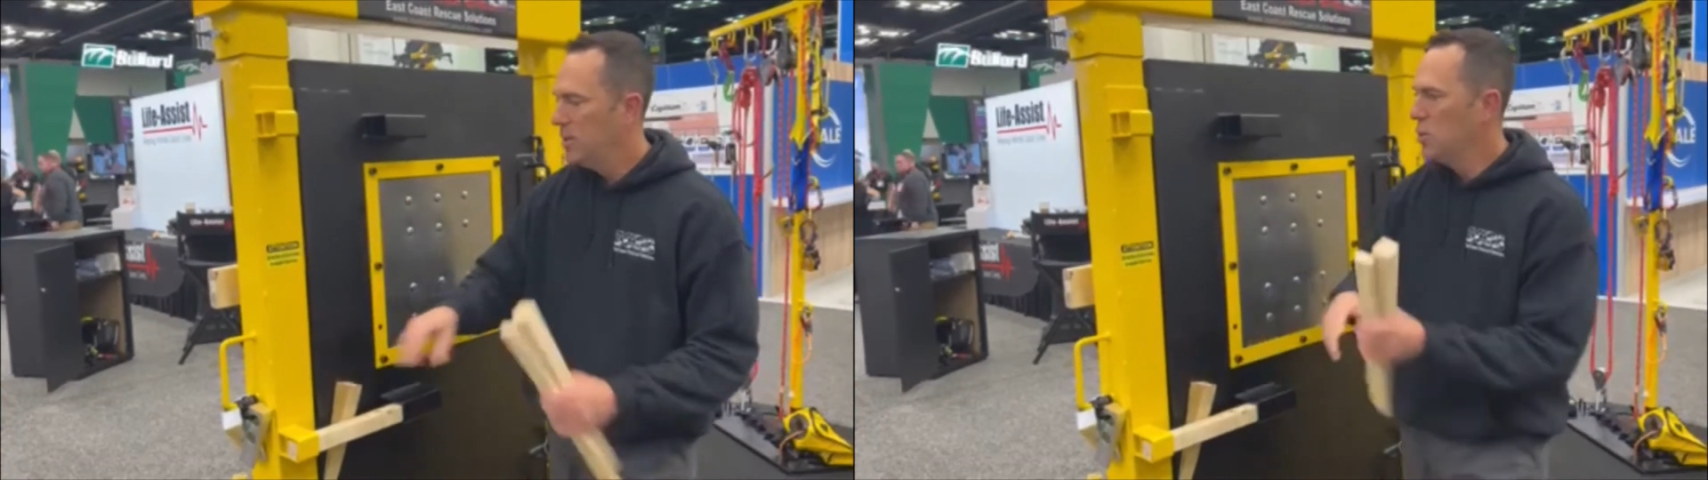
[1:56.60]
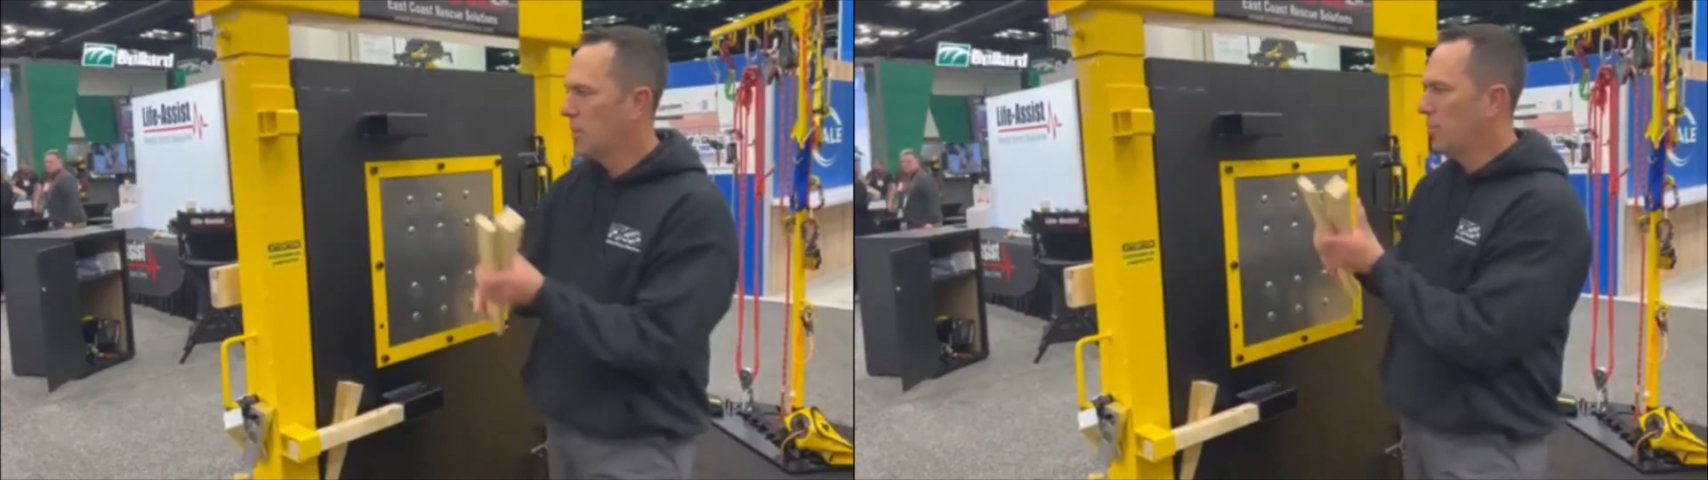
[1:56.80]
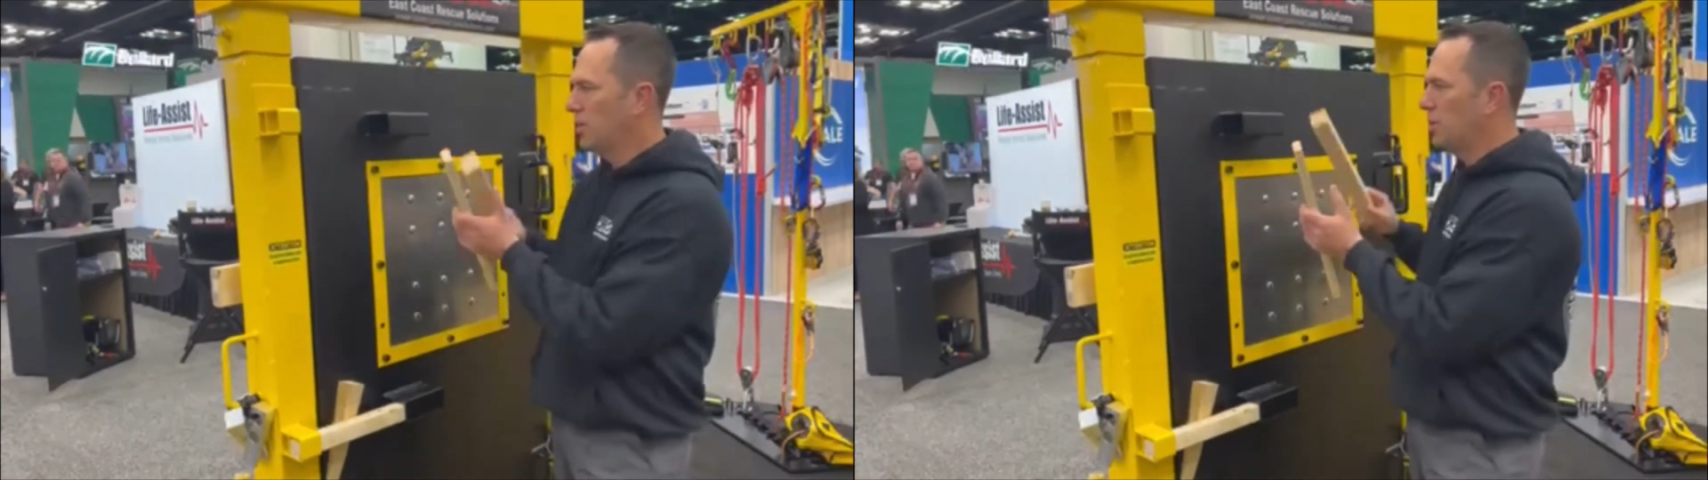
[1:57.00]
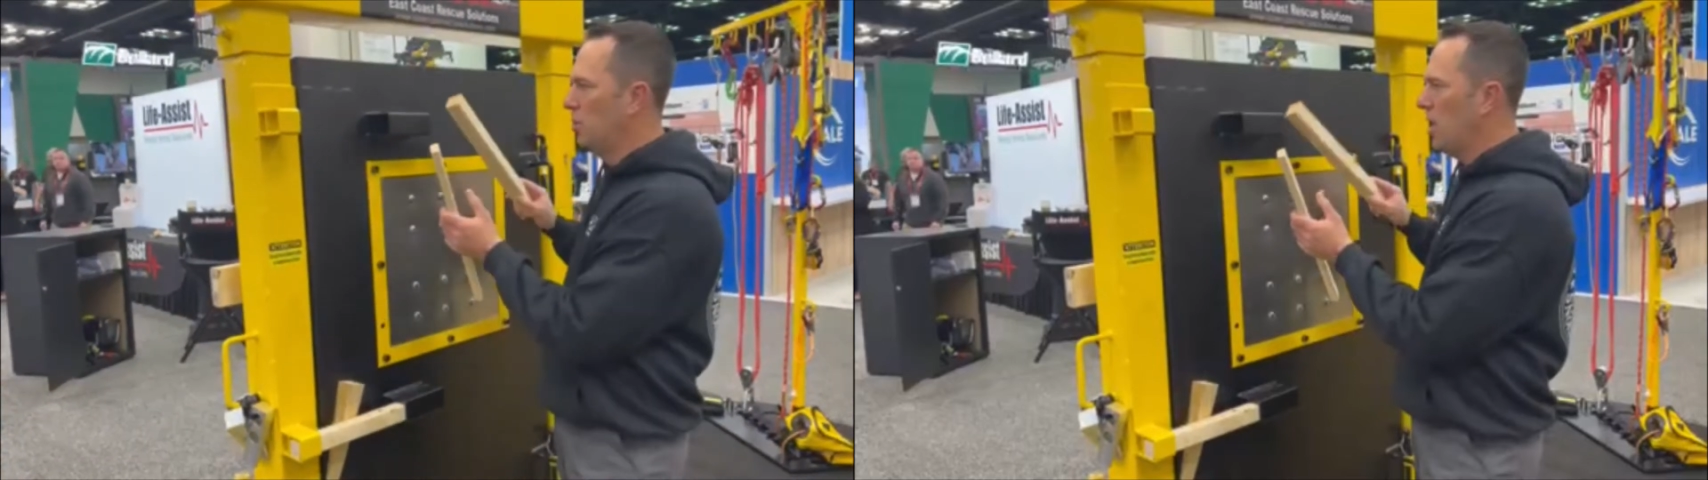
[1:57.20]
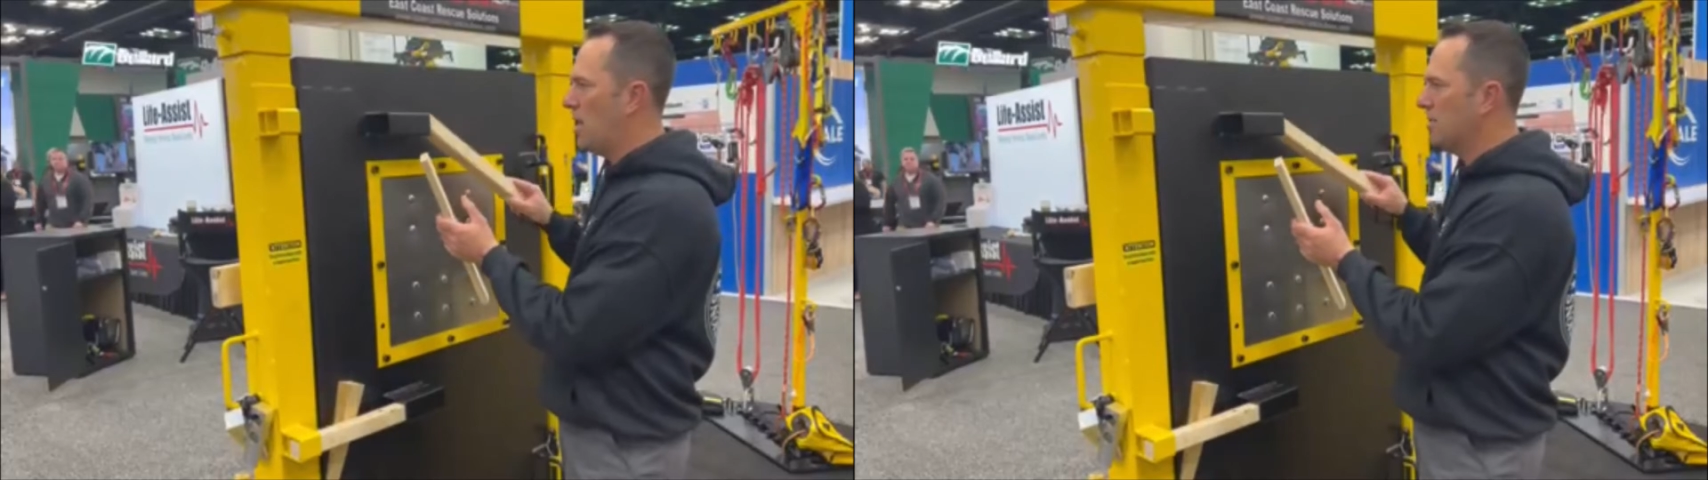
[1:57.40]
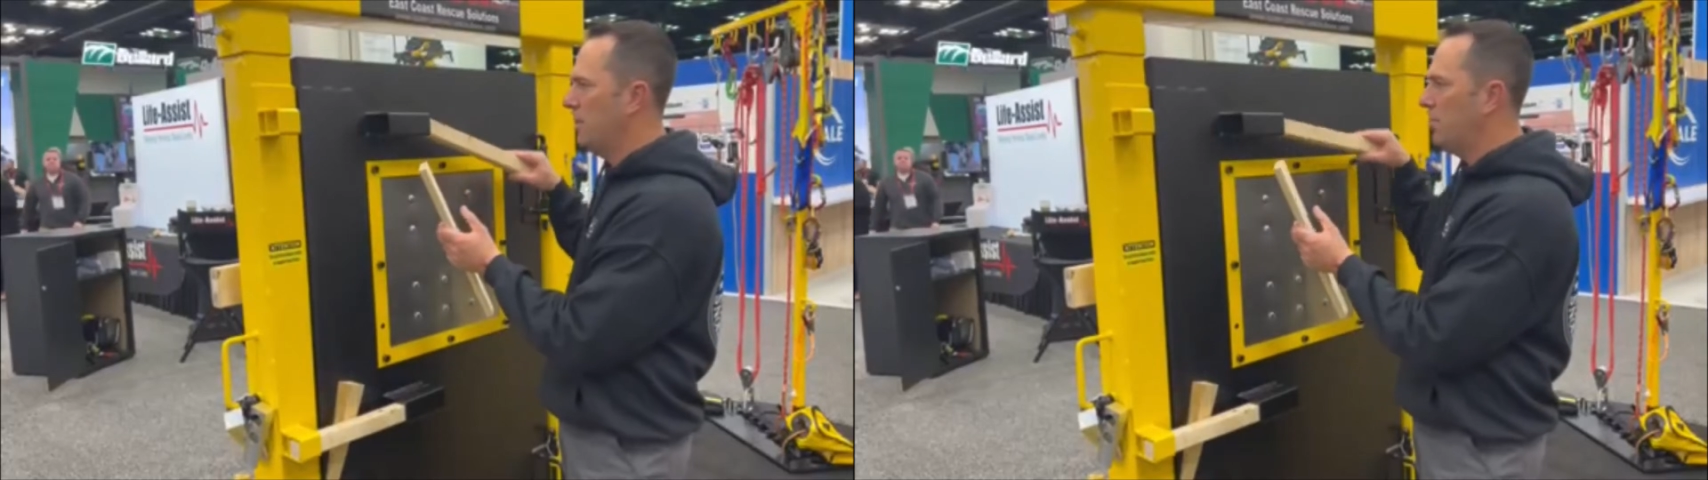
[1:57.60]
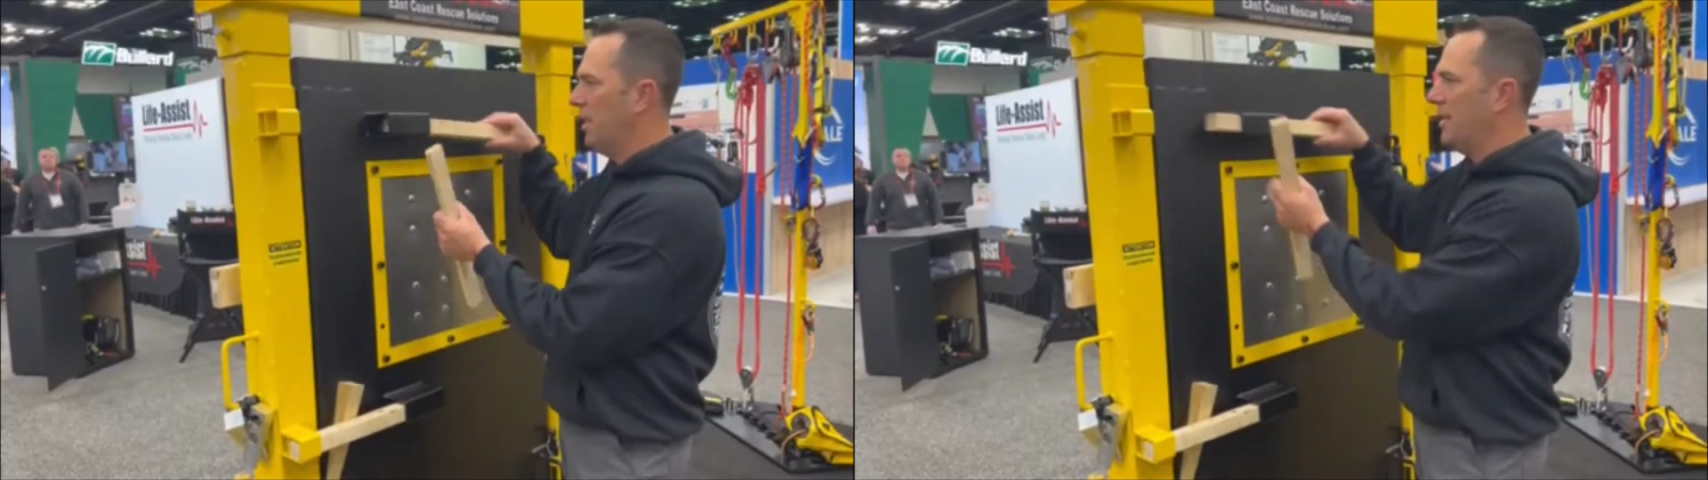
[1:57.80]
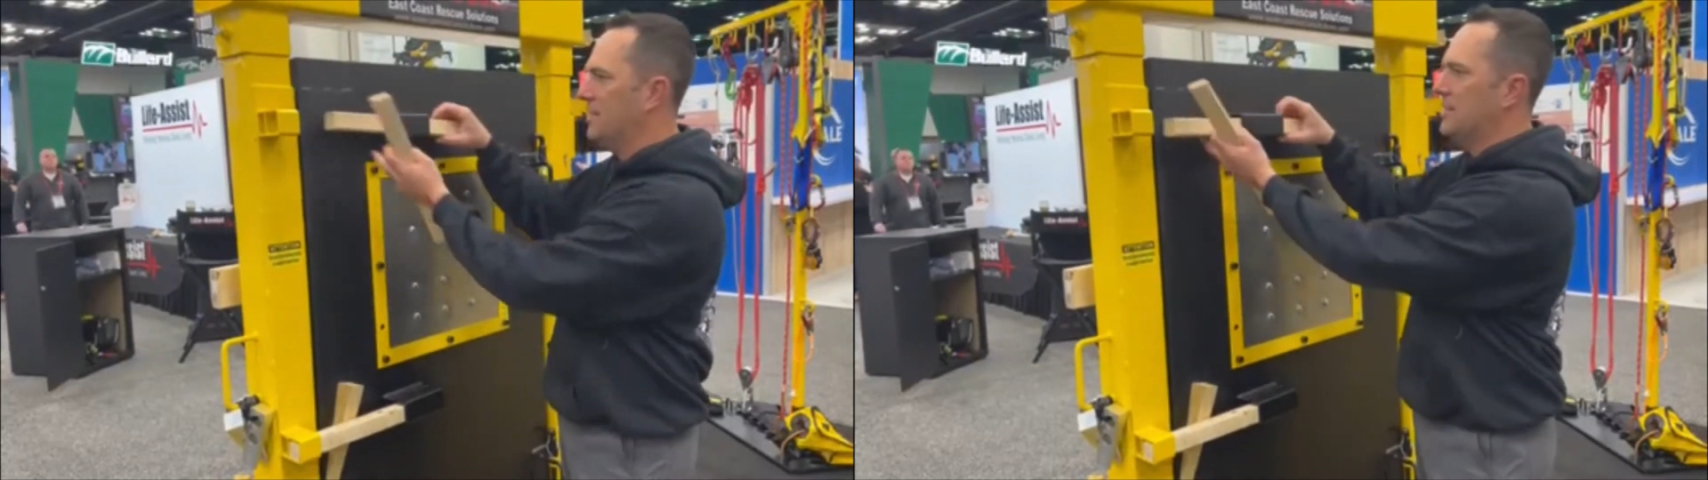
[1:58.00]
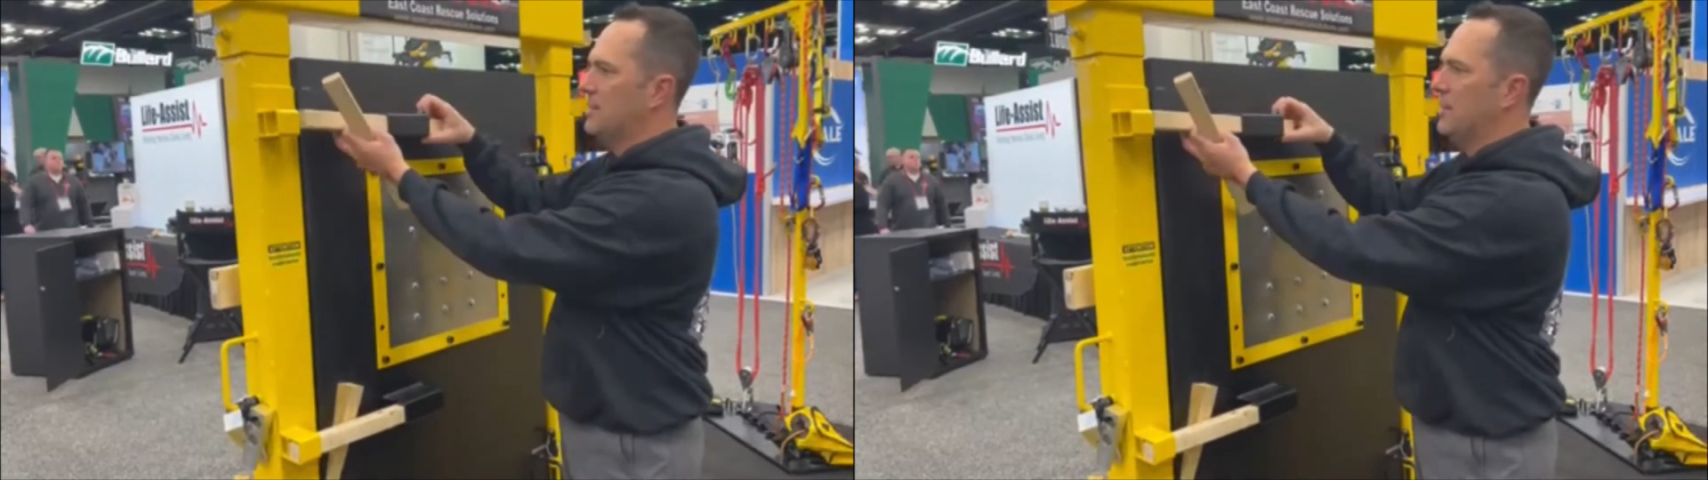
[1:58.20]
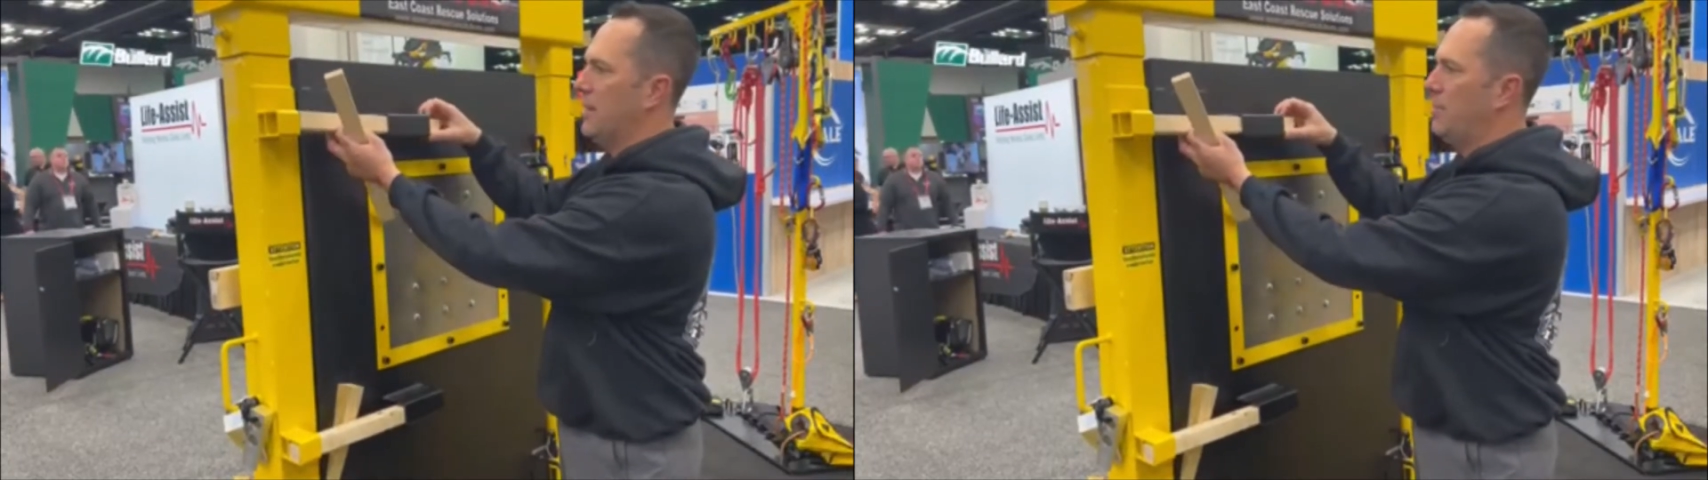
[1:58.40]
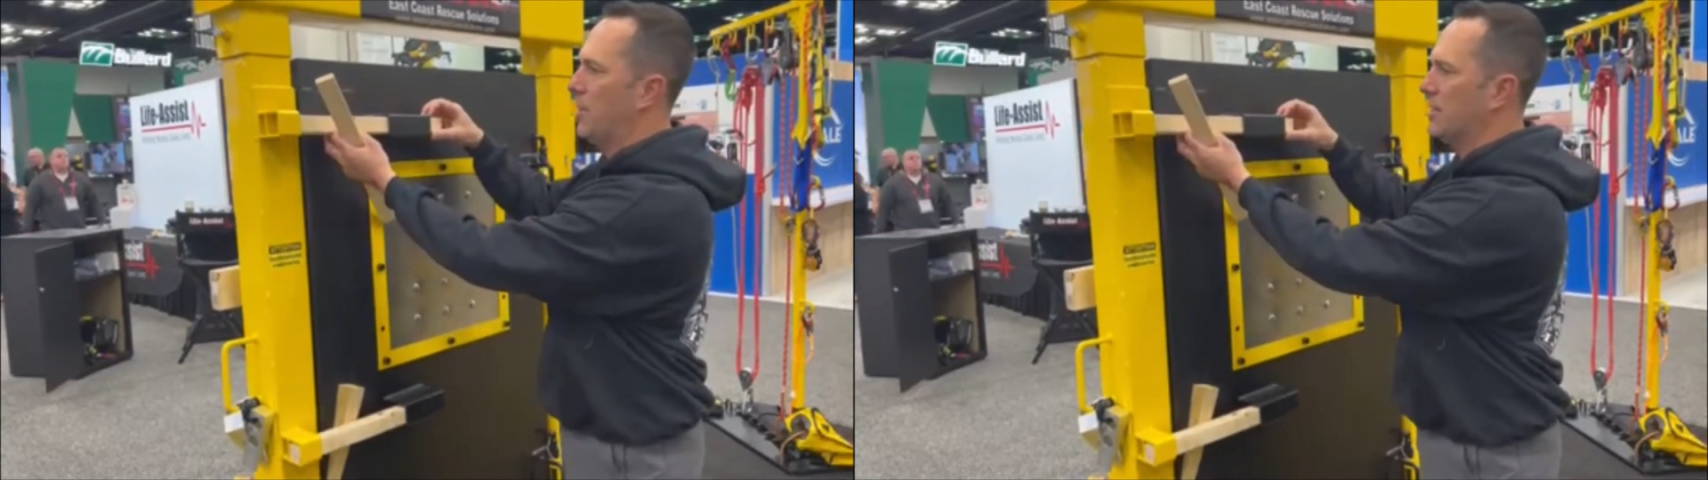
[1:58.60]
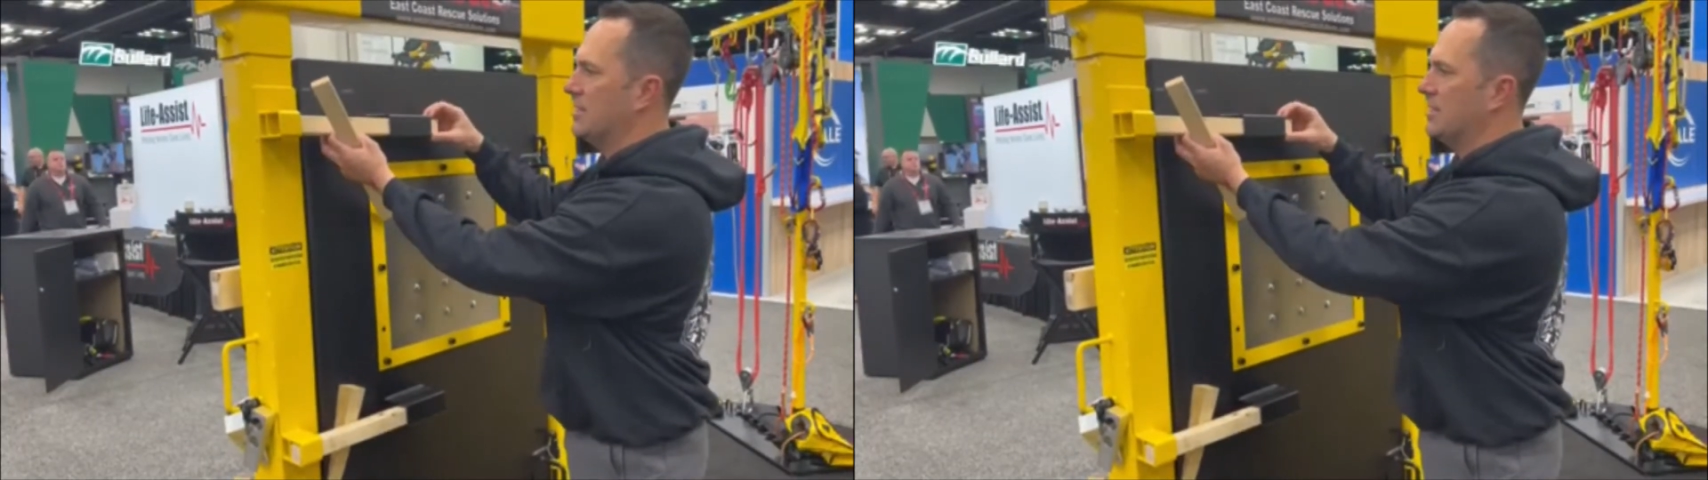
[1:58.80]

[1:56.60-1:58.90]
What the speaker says: You can put 2 locks in place, you can put a